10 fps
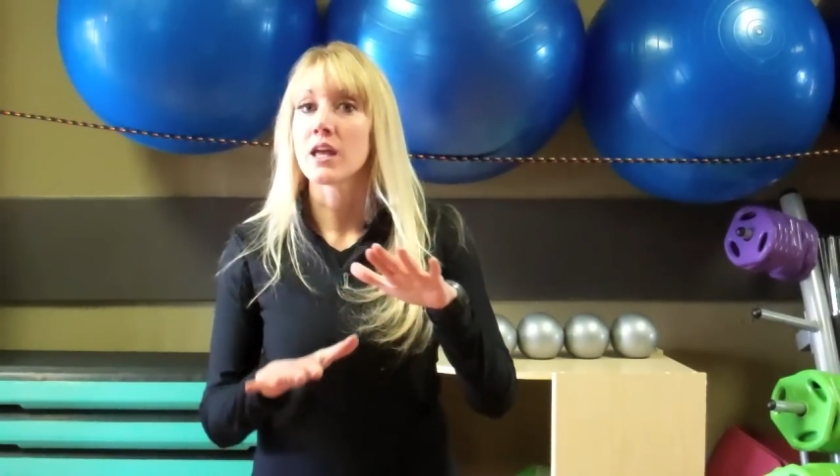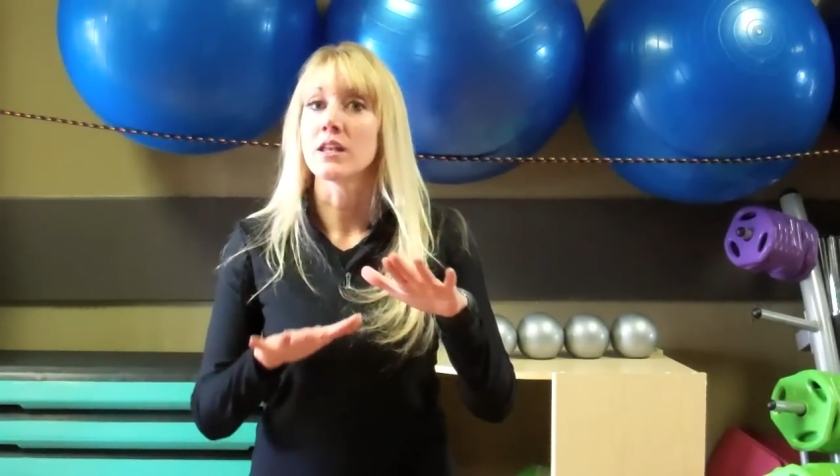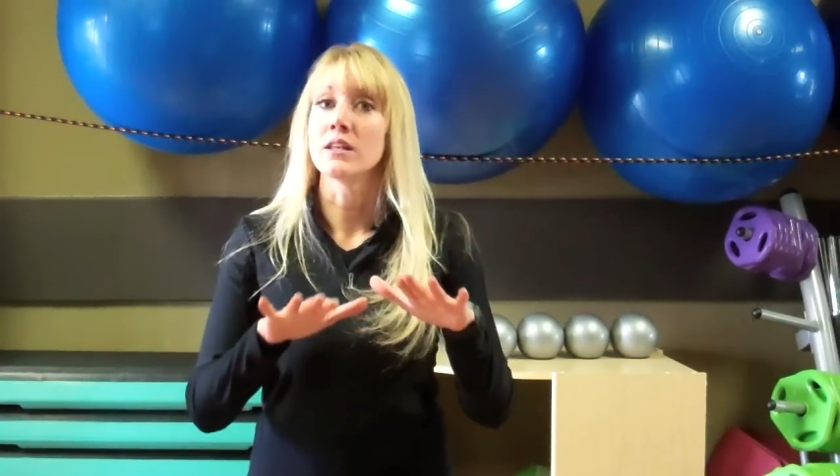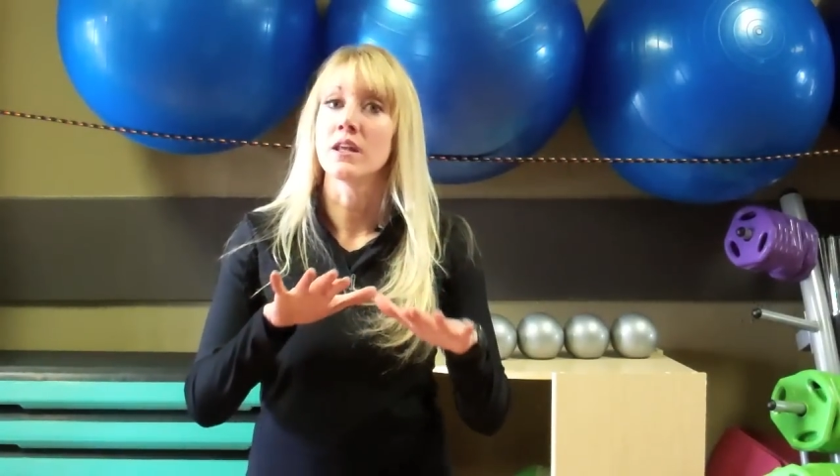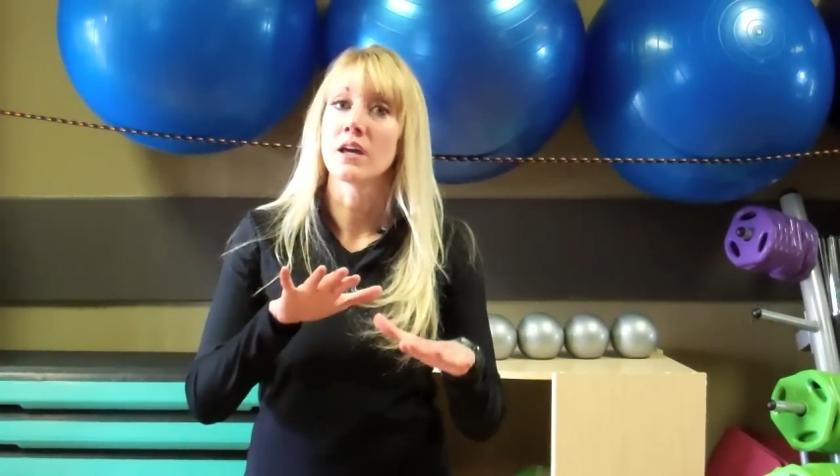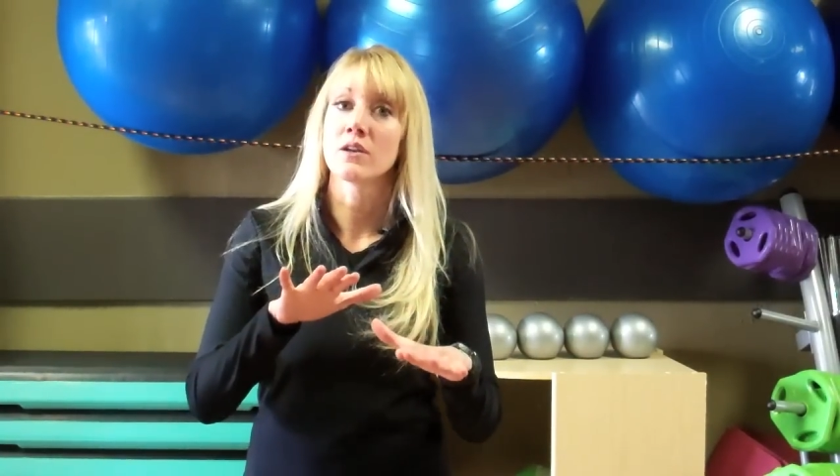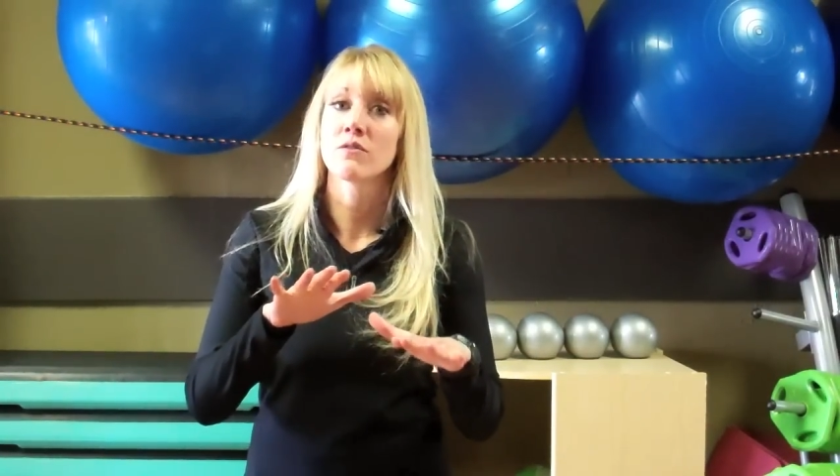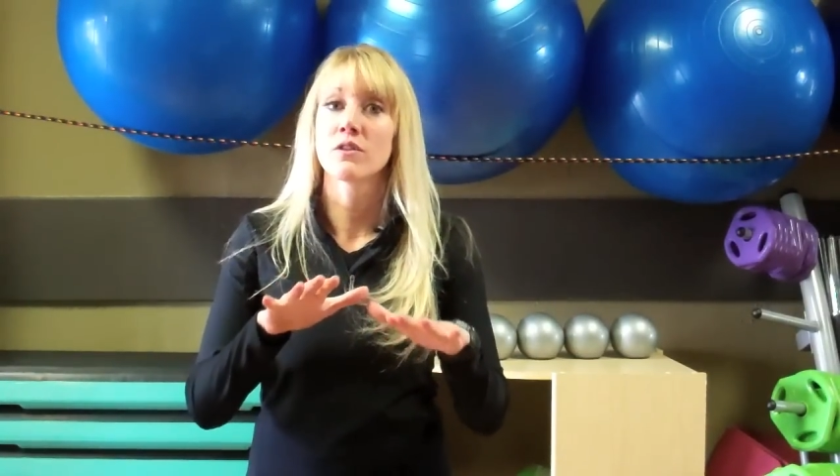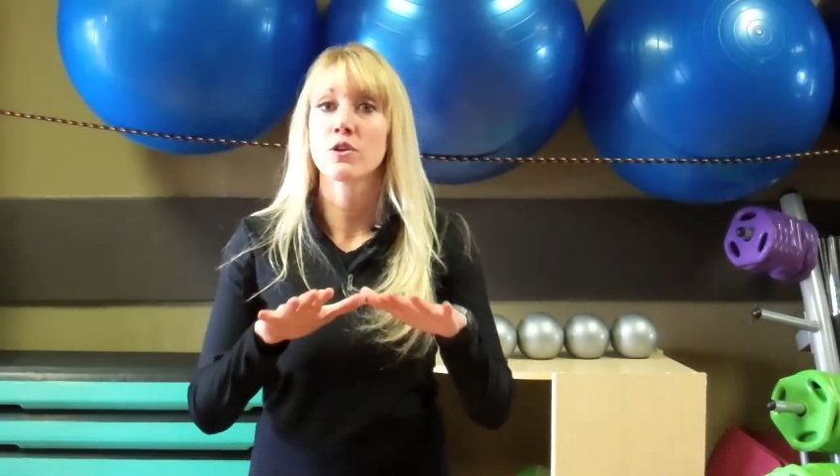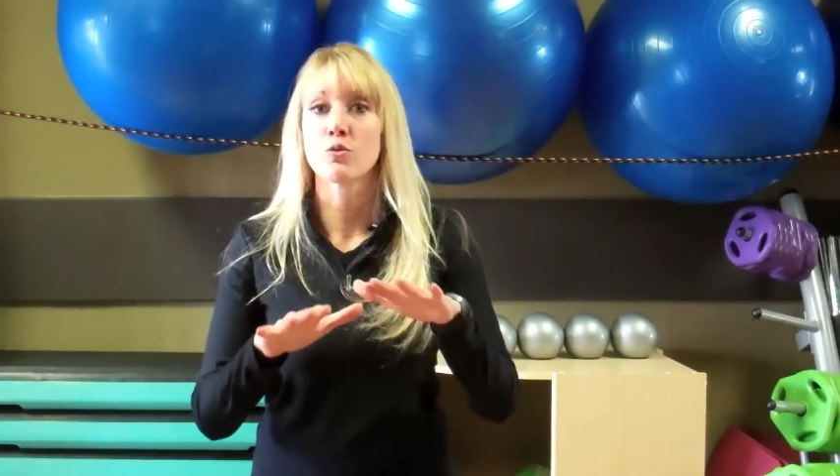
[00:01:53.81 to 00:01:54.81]
none
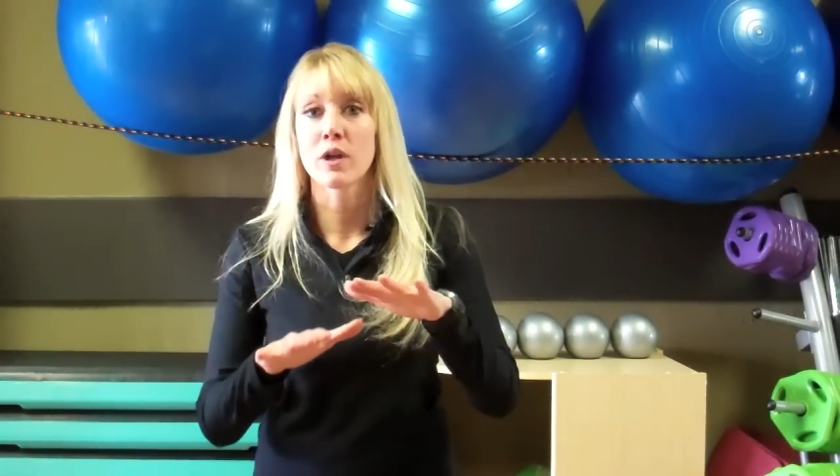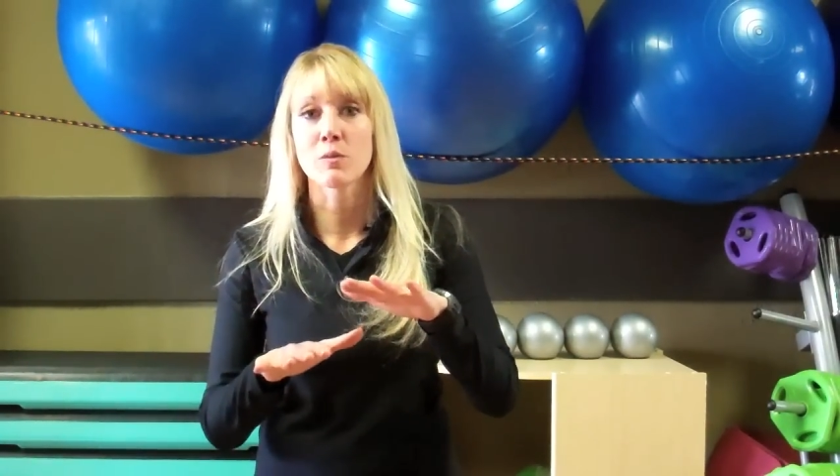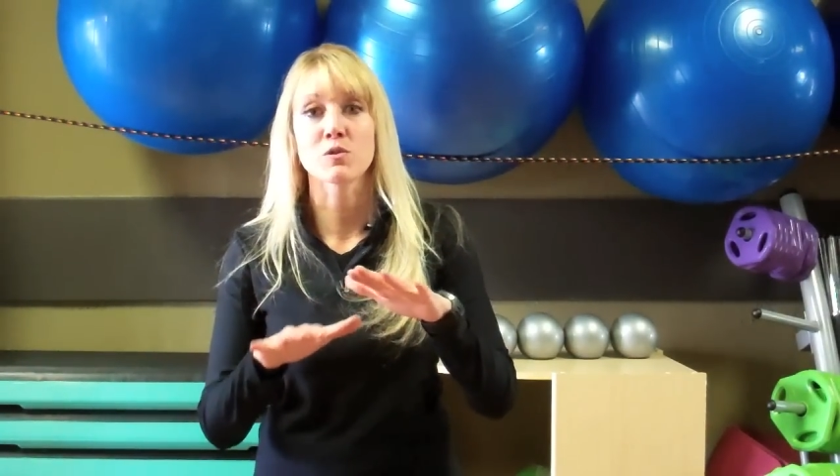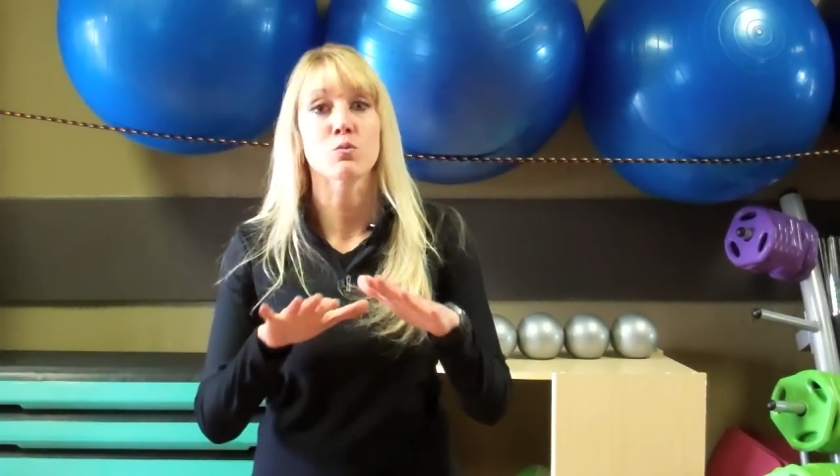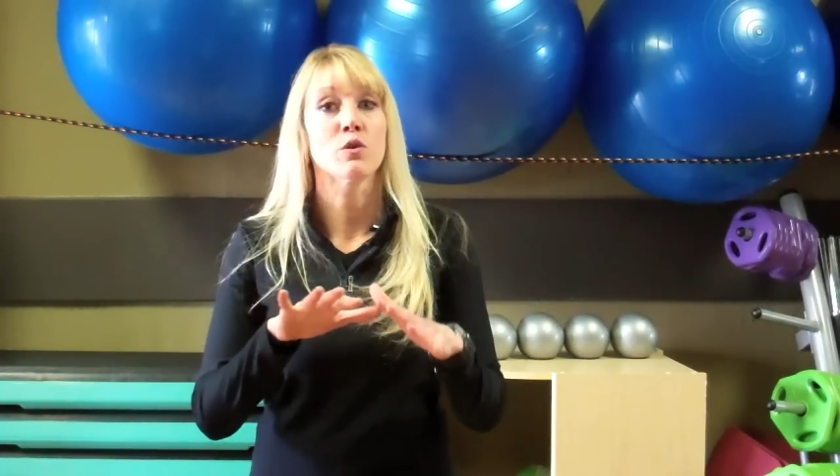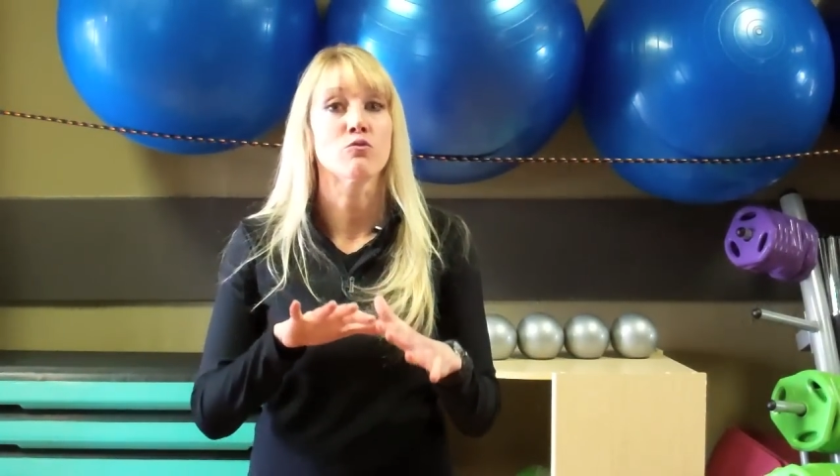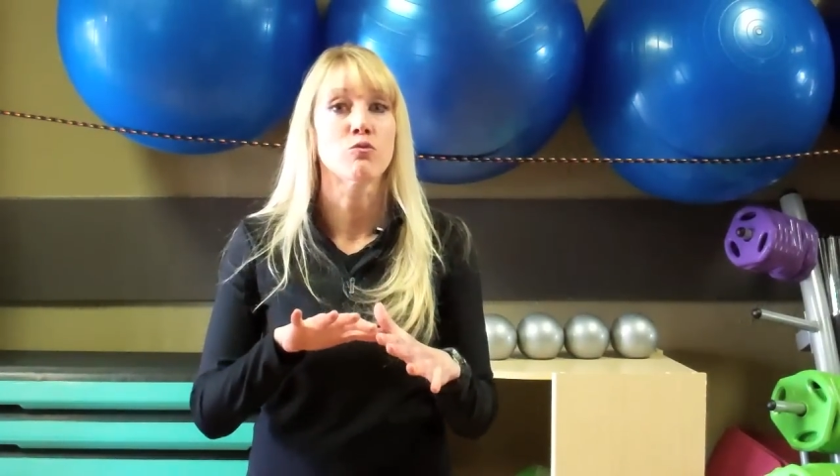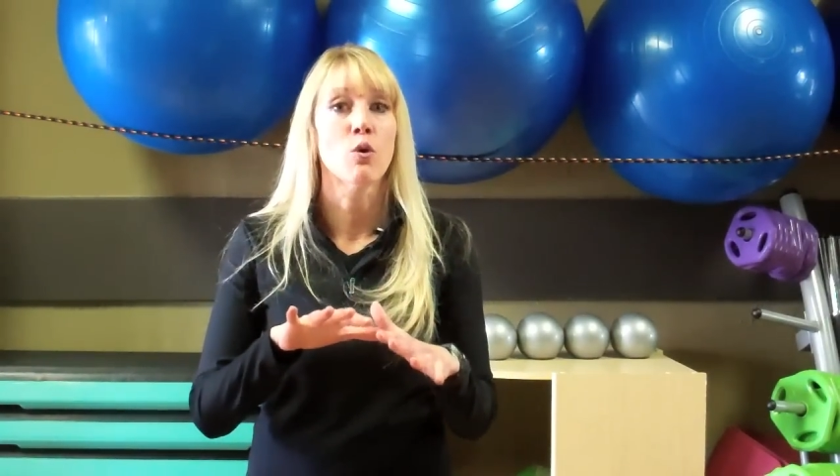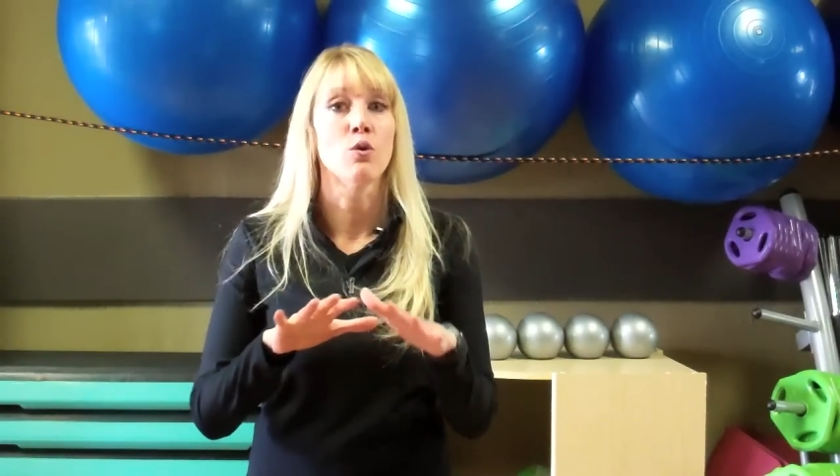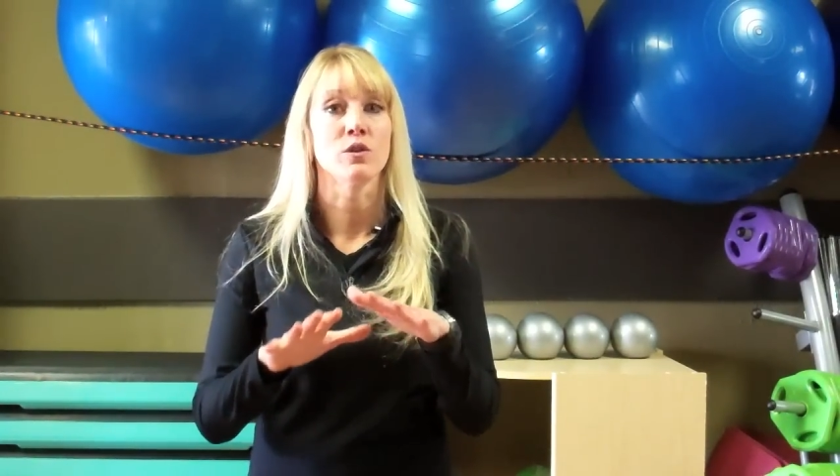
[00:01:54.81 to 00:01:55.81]
of the grapes would
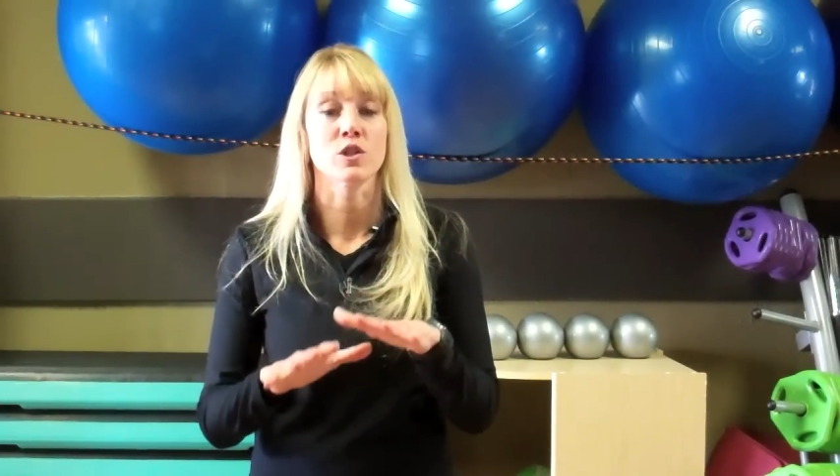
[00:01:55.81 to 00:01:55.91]
roll